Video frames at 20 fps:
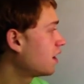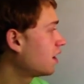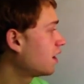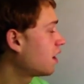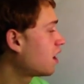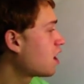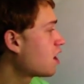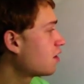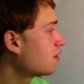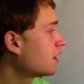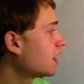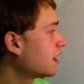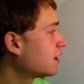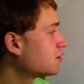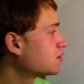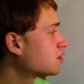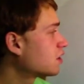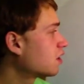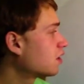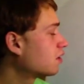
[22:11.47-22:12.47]
And
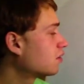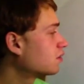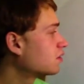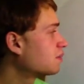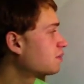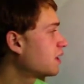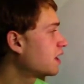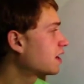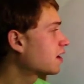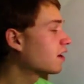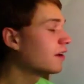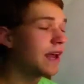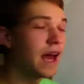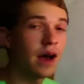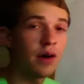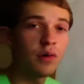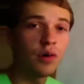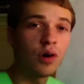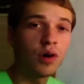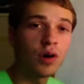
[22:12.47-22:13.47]
so depending on
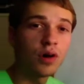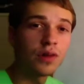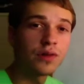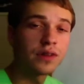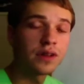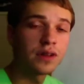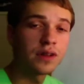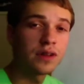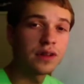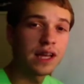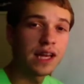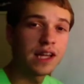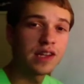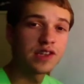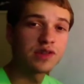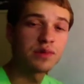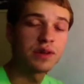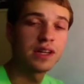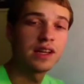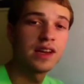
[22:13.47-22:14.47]
how old the
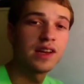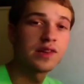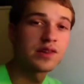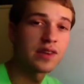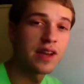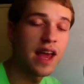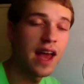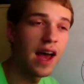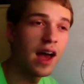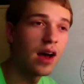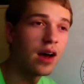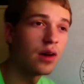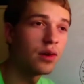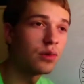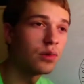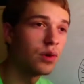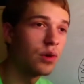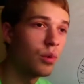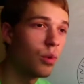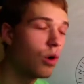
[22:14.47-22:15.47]
instrument is and
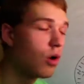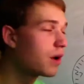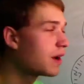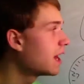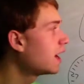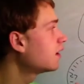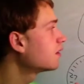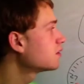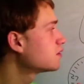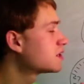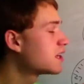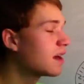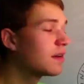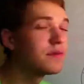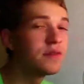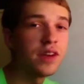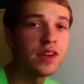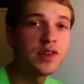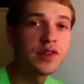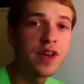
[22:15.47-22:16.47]
how worn out
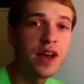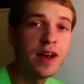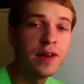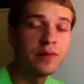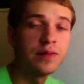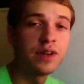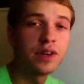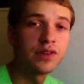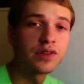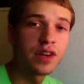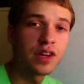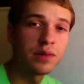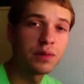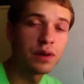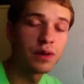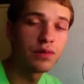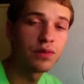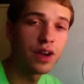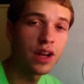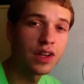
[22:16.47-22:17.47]
stuff is, there's going to be
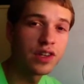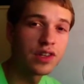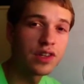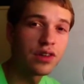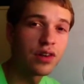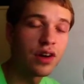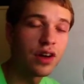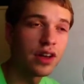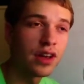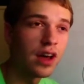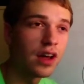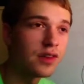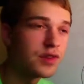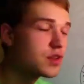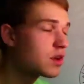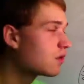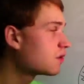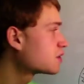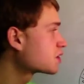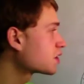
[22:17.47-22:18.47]
friction going on.
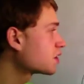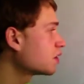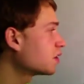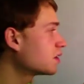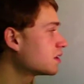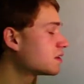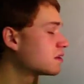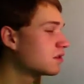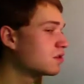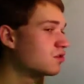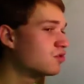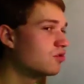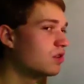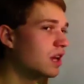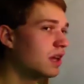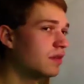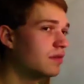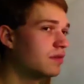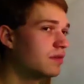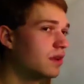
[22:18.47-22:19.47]
So it's going to
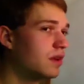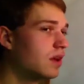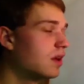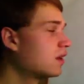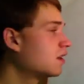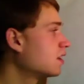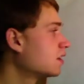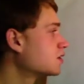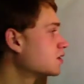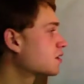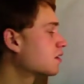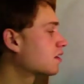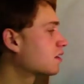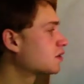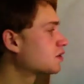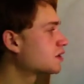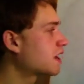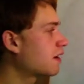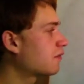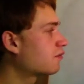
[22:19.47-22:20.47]
drift. It's
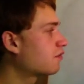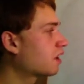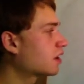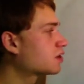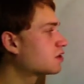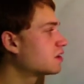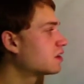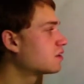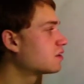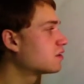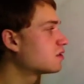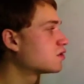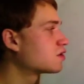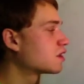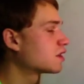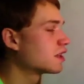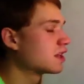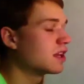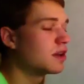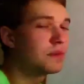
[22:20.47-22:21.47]
because that friction
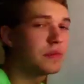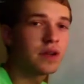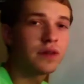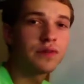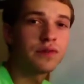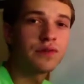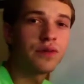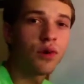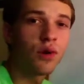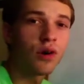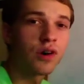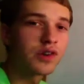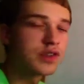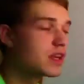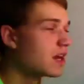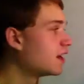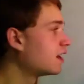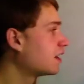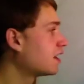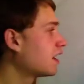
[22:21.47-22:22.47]
introduces a little bit of force,
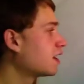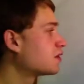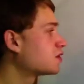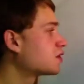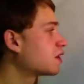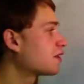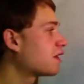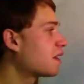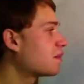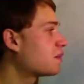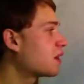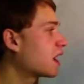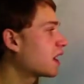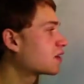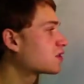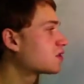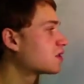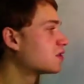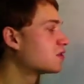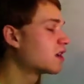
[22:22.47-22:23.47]
and so that
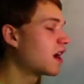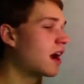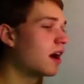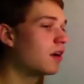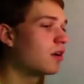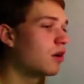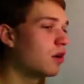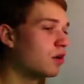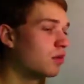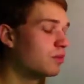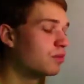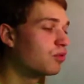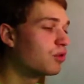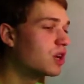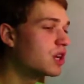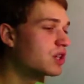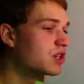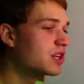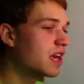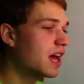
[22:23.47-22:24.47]
makes the gyro
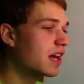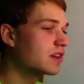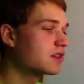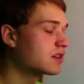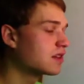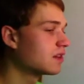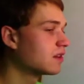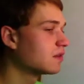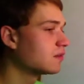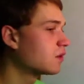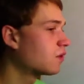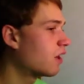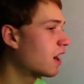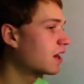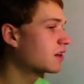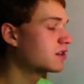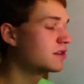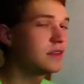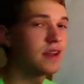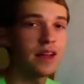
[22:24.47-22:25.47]
precess in a
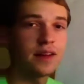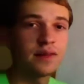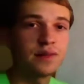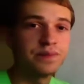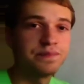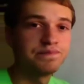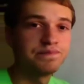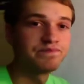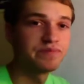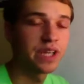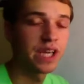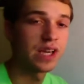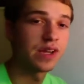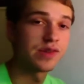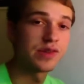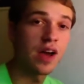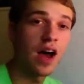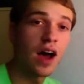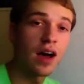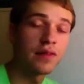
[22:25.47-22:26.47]
direction that
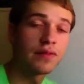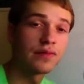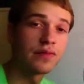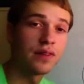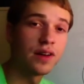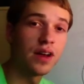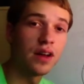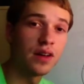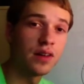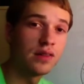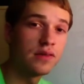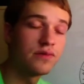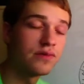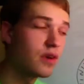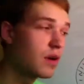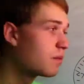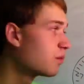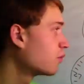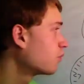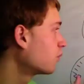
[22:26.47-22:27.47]
is off
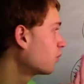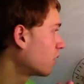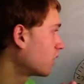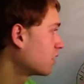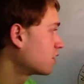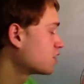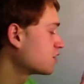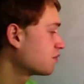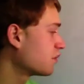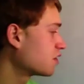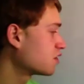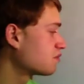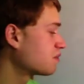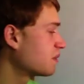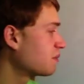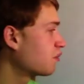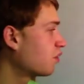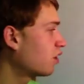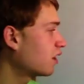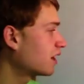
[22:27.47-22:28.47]
from where it's supposed to be
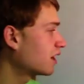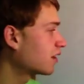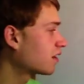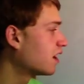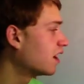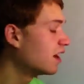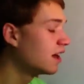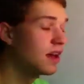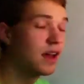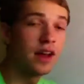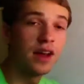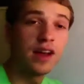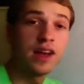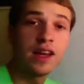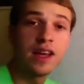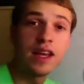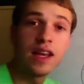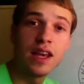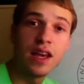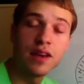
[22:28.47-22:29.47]
pointing.
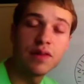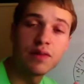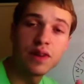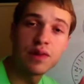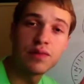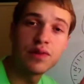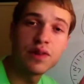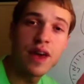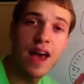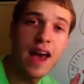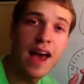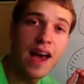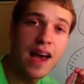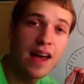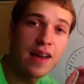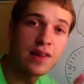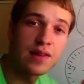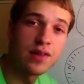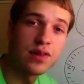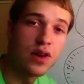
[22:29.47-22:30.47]
Even if you
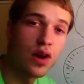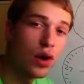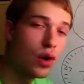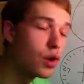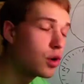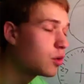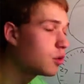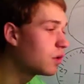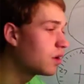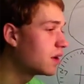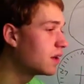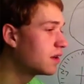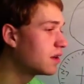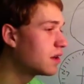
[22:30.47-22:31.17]
had no